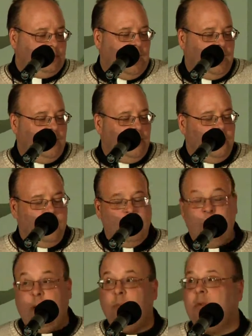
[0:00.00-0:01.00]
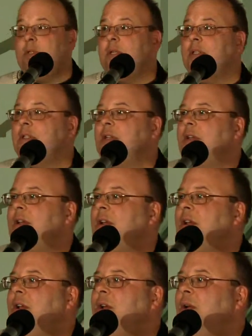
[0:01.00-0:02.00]
I don't know if he remembers this
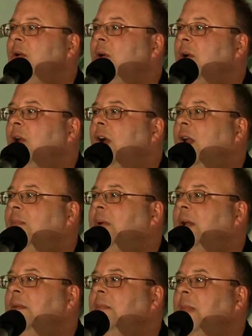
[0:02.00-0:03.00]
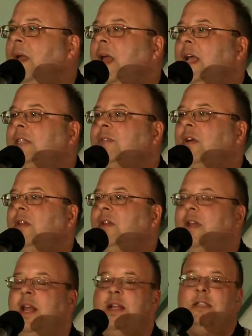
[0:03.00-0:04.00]
or not, but I asked Father
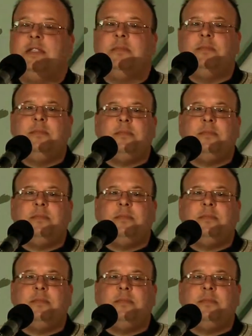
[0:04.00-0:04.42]
Dennis,